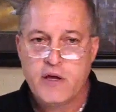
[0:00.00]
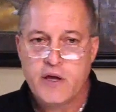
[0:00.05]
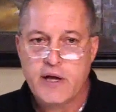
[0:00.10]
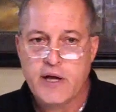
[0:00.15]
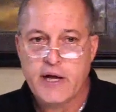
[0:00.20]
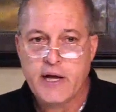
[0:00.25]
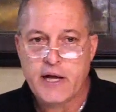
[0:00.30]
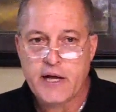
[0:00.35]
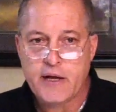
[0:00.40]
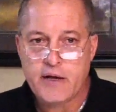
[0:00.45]

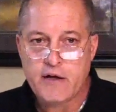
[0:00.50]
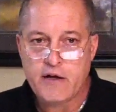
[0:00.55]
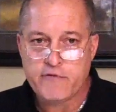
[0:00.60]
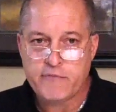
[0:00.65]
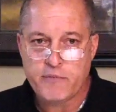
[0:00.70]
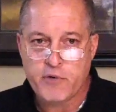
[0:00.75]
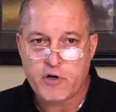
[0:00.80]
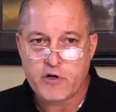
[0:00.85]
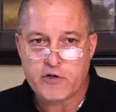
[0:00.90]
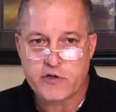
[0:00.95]
uh, of
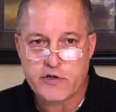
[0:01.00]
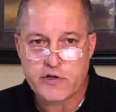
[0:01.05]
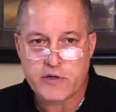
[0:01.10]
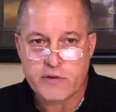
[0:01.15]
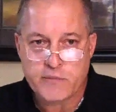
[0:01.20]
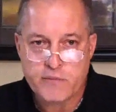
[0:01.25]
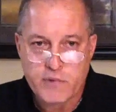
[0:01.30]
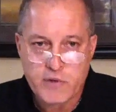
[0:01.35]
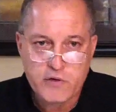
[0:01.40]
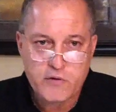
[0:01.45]

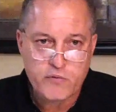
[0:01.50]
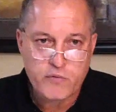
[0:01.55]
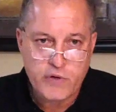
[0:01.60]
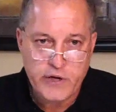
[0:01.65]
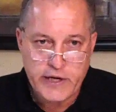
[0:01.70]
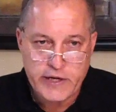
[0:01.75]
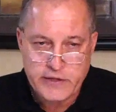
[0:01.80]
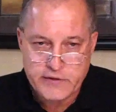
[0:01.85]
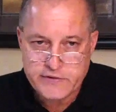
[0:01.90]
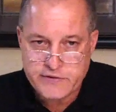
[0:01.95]
martyrdom
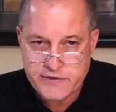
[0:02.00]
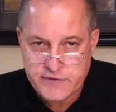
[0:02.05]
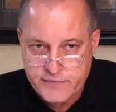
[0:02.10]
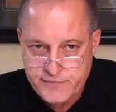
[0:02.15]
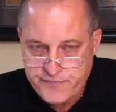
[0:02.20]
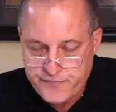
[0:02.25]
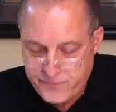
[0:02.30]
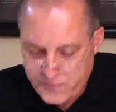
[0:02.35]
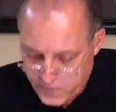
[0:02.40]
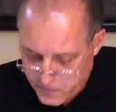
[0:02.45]
right.
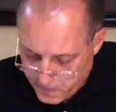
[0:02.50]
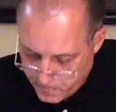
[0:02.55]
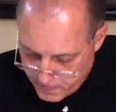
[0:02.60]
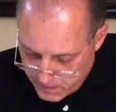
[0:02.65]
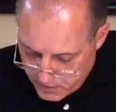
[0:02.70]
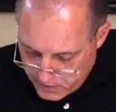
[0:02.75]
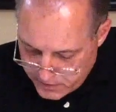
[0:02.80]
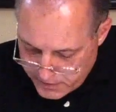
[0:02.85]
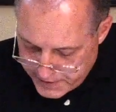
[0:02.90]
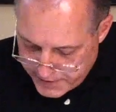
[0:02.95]

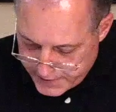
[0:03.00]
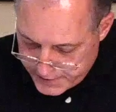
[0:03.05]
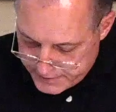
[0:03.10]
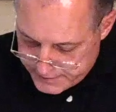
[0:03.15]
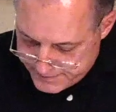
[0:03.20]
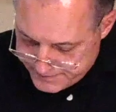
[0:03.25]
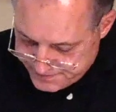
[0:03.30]
Okay.